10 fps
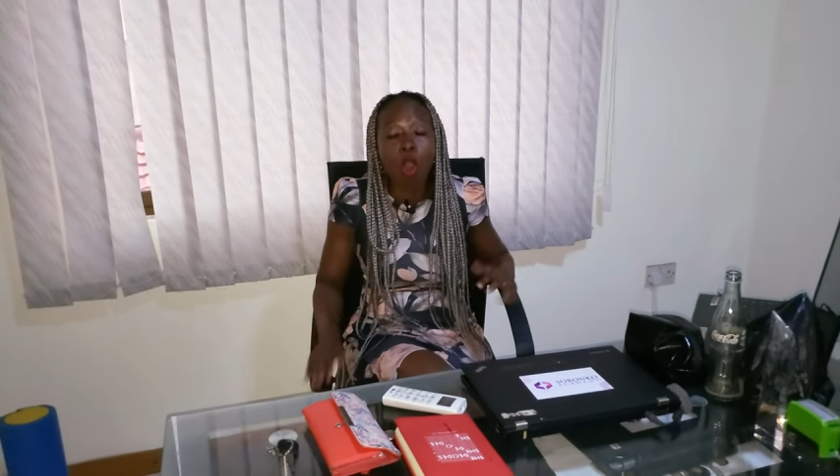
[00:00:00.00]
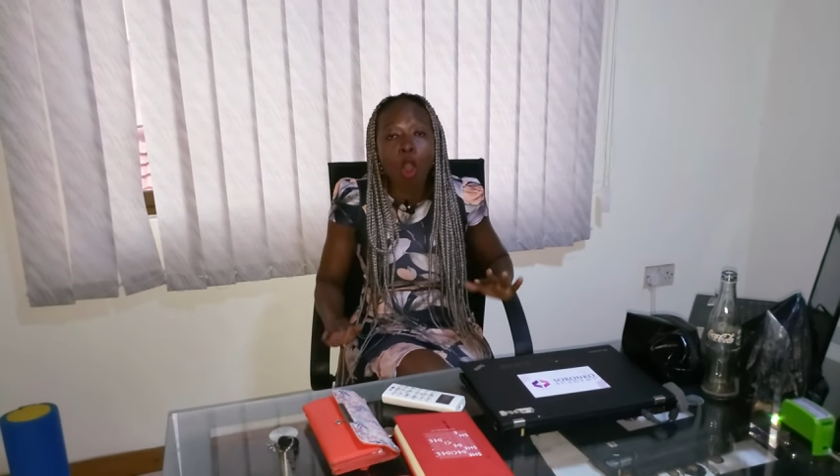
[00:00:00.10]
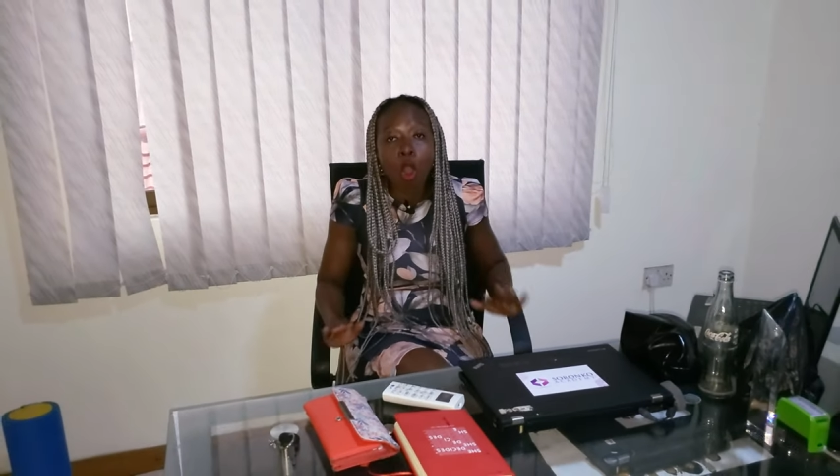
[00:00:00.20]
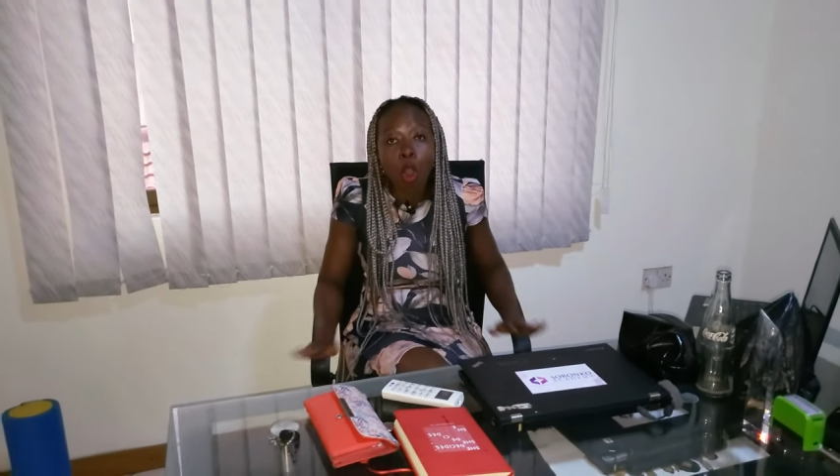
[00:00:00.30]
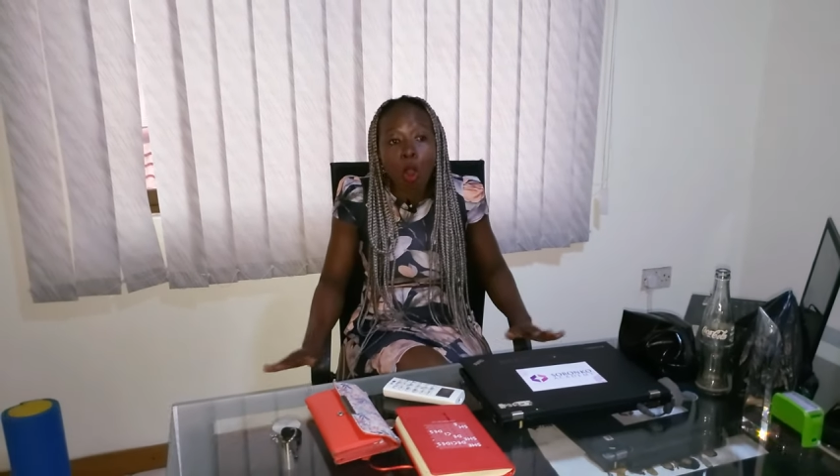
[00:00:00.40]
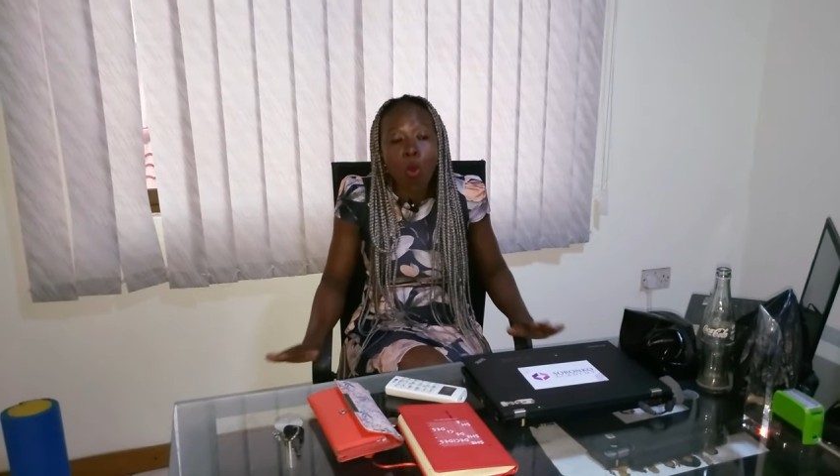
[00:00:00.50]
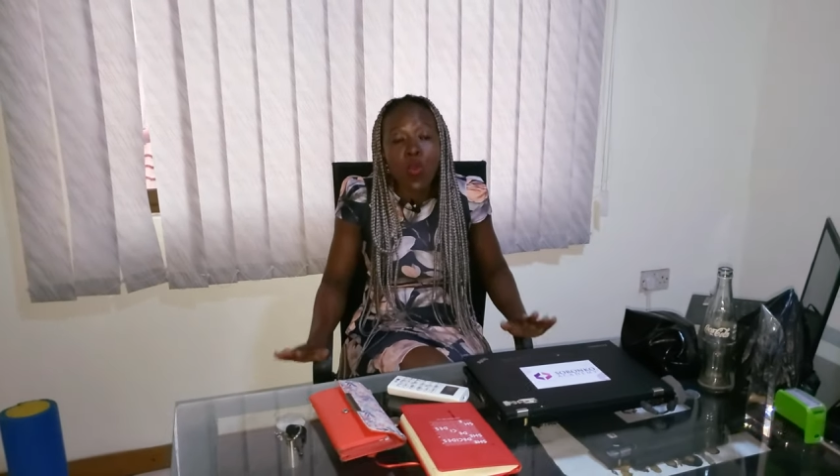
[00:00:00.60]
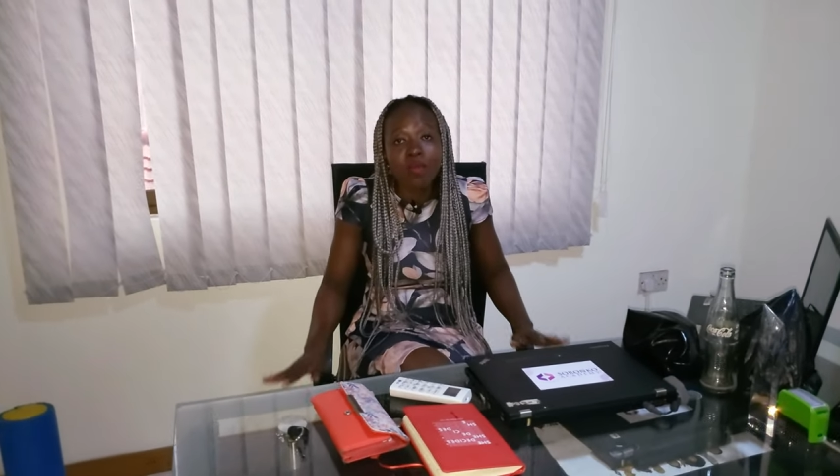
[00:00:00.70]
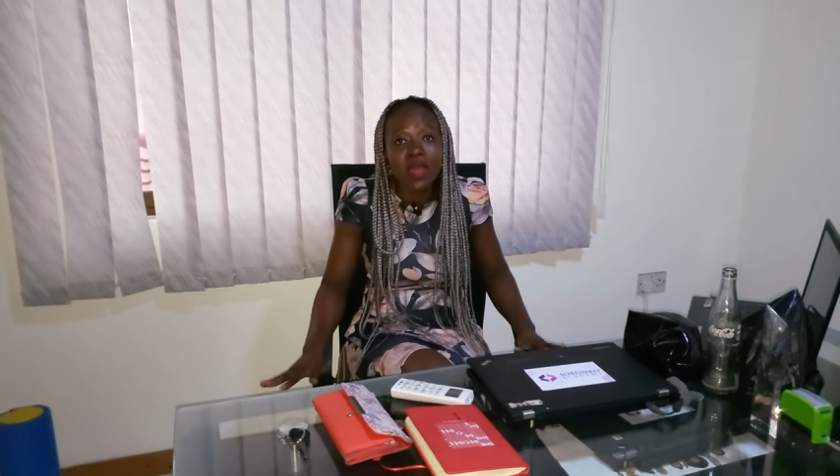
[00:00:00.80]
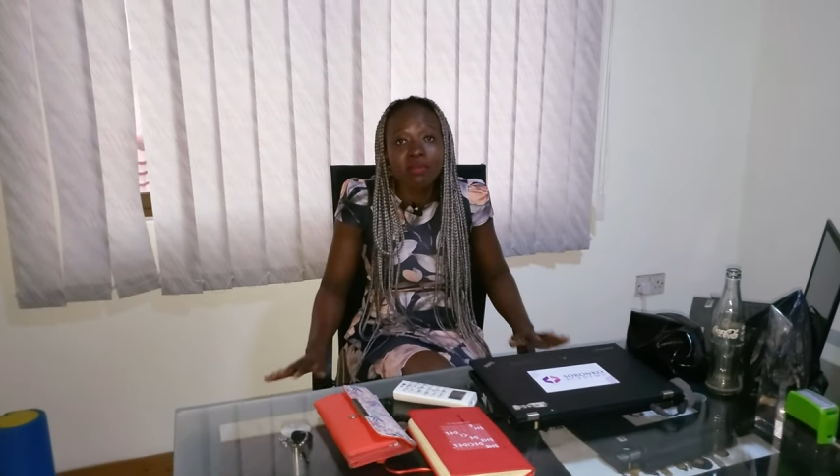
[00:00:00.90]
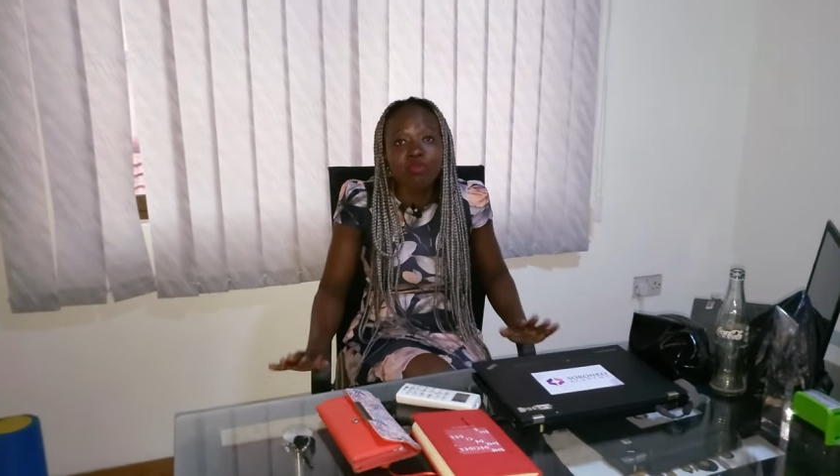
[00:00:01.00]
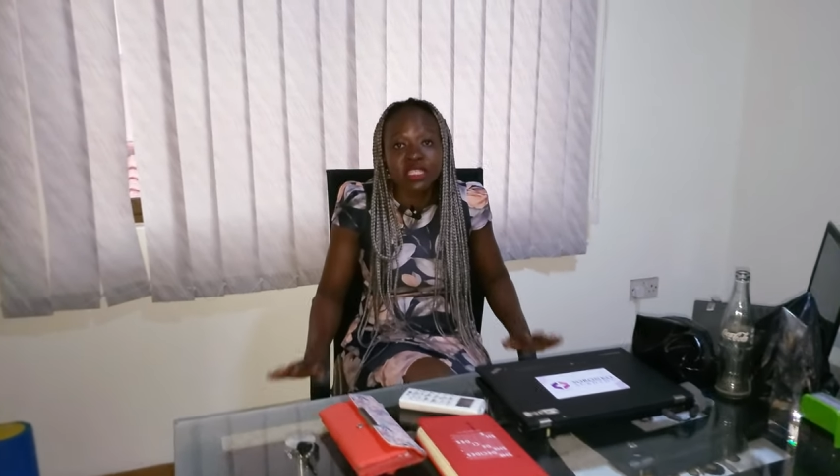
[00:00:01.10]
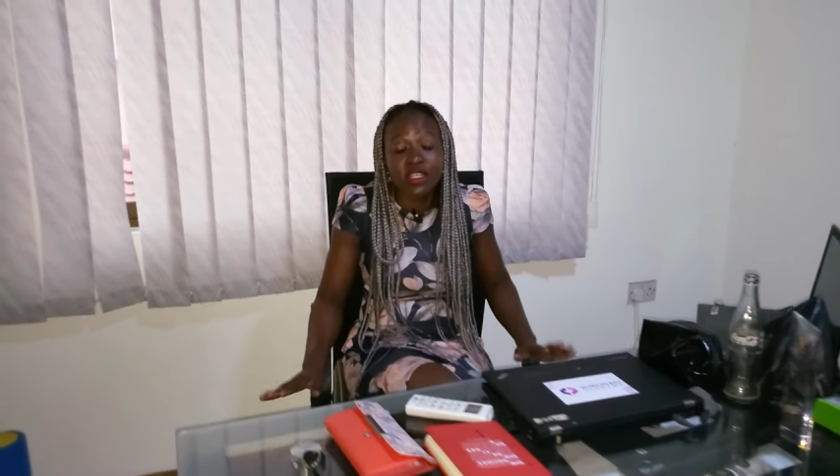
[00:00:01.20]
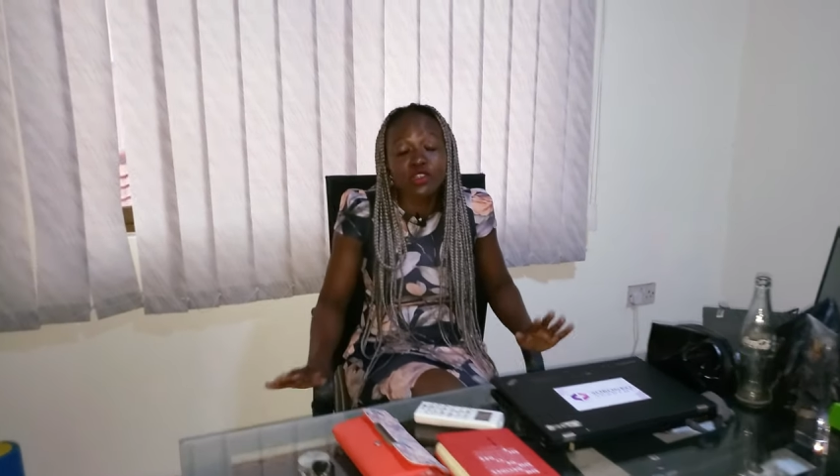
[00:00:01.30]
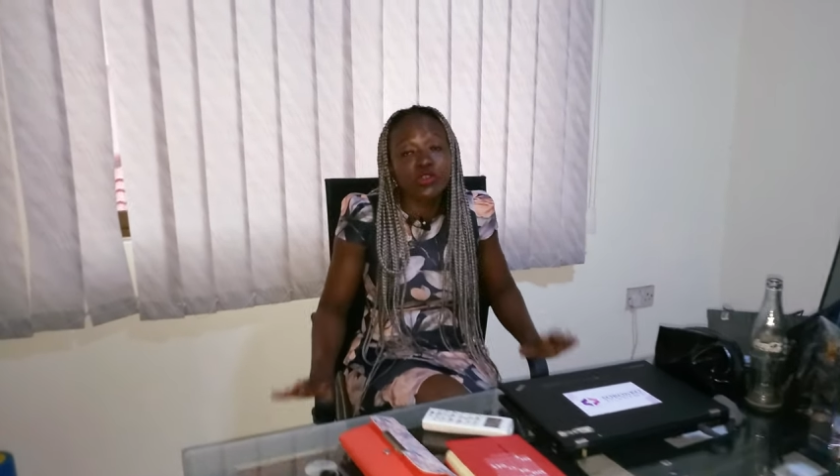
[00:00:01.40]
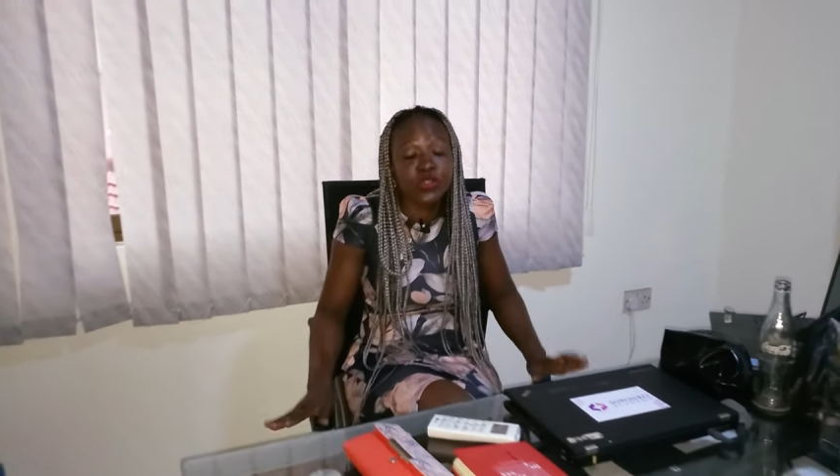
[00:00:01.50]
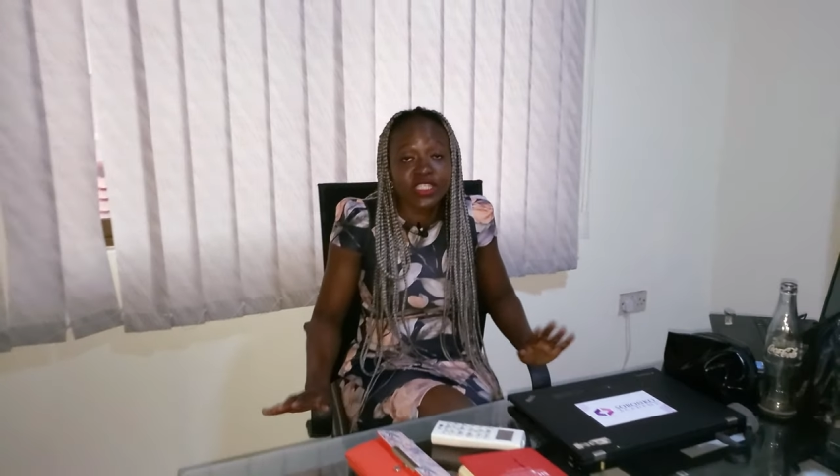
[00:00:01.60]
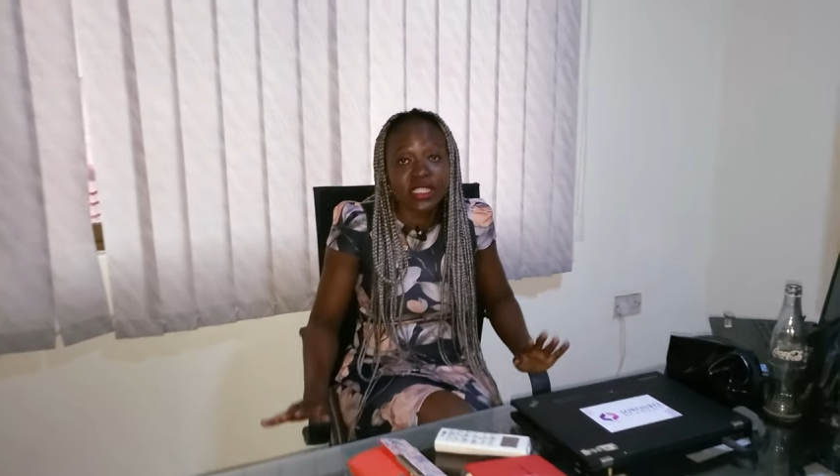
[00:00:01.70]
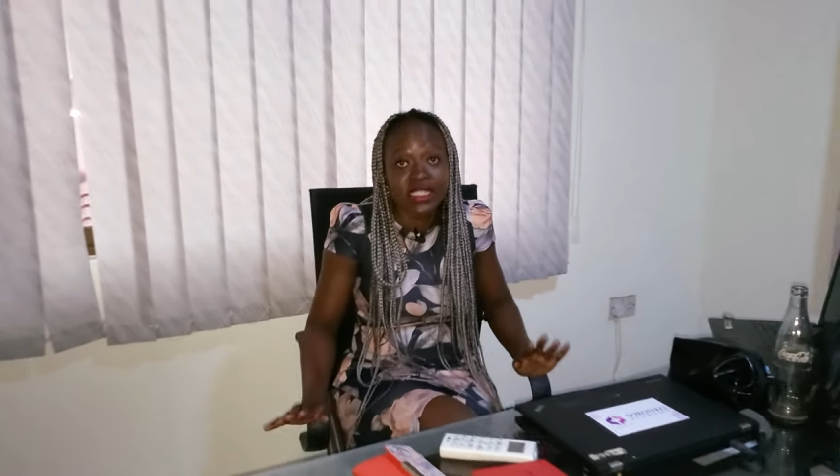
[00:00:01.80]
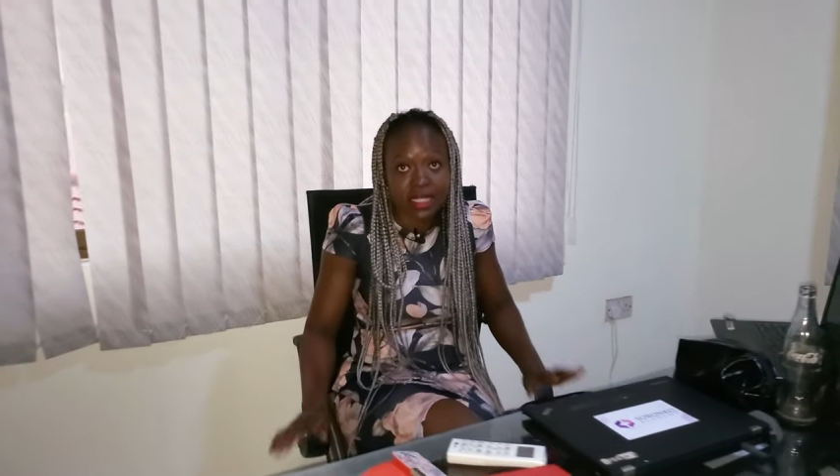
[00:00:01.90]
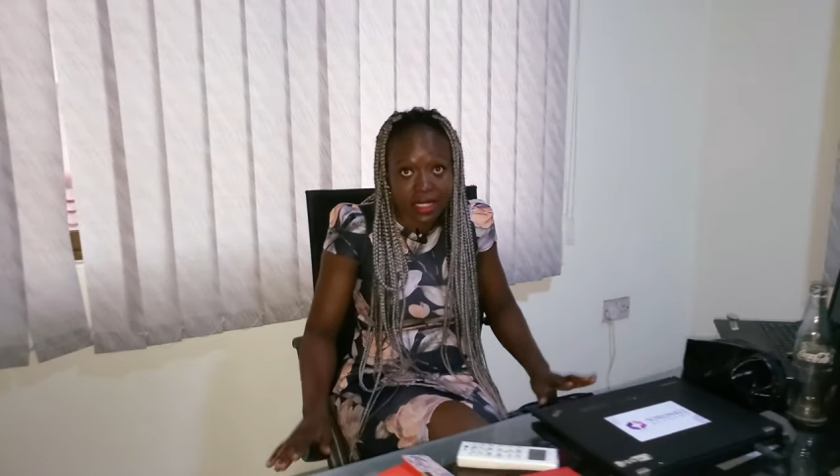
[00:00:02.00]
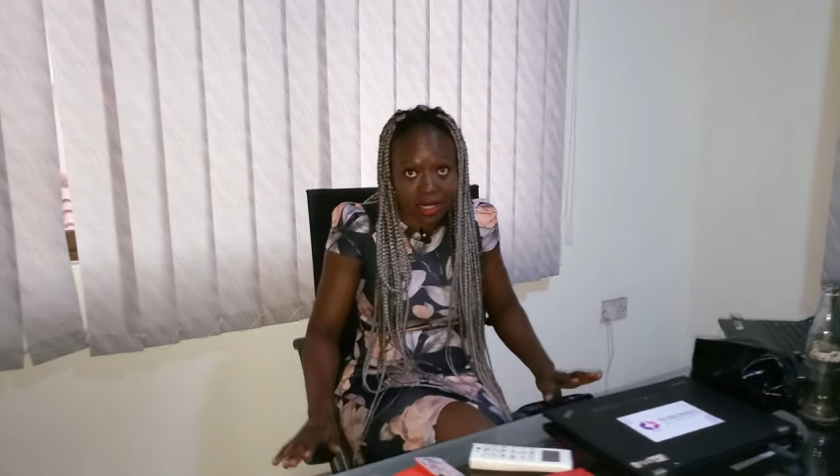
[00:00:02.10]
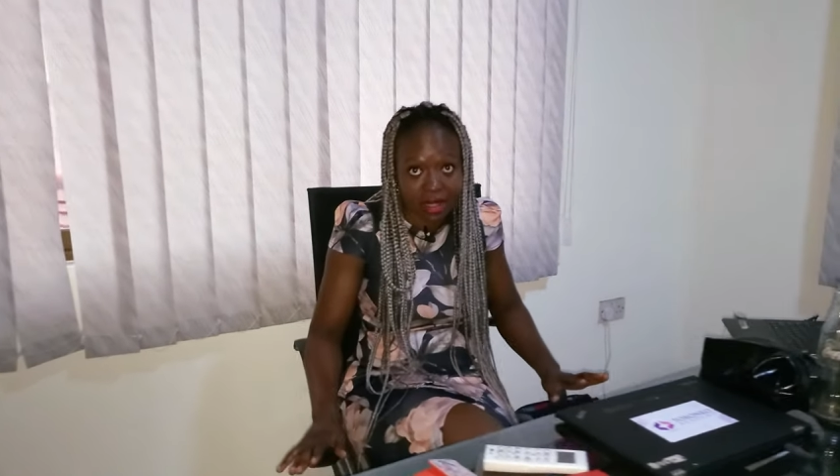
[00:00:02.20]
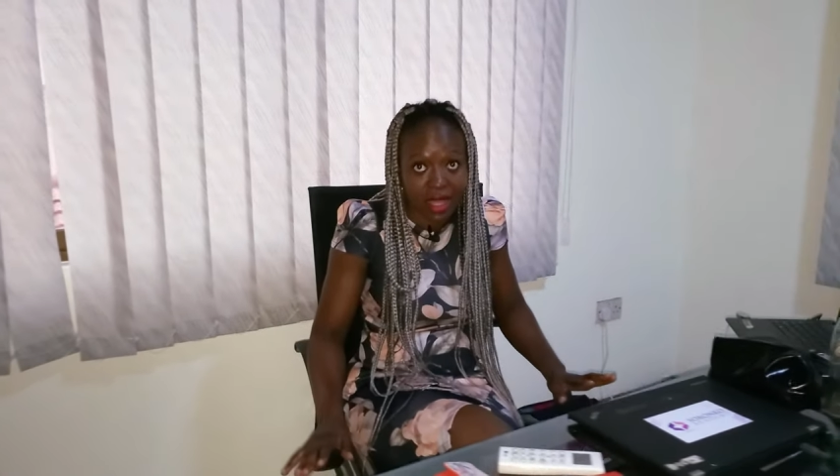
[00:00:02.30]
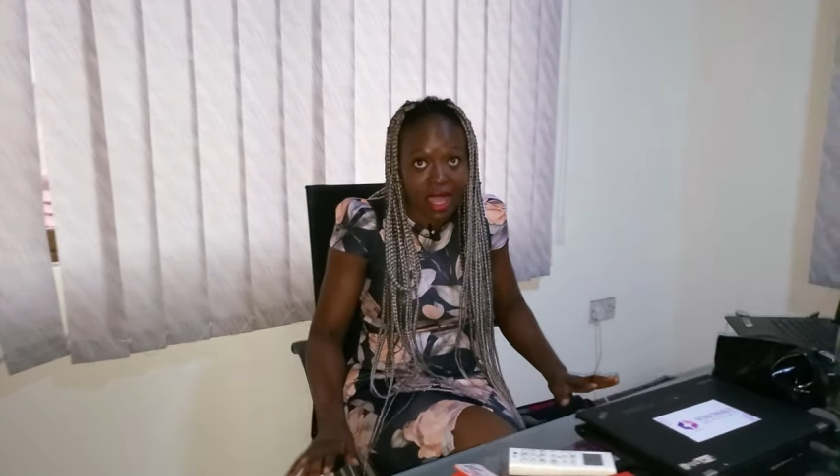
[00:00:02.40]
all-women business solutions center